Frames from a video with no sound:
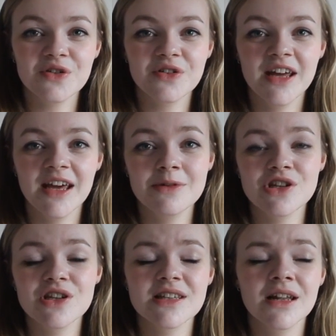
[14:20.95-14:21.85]
on here,
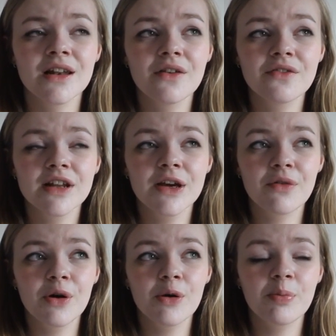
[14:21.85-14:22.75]
which is a lovely
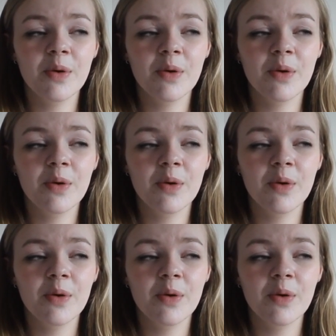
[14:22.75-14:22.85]
group,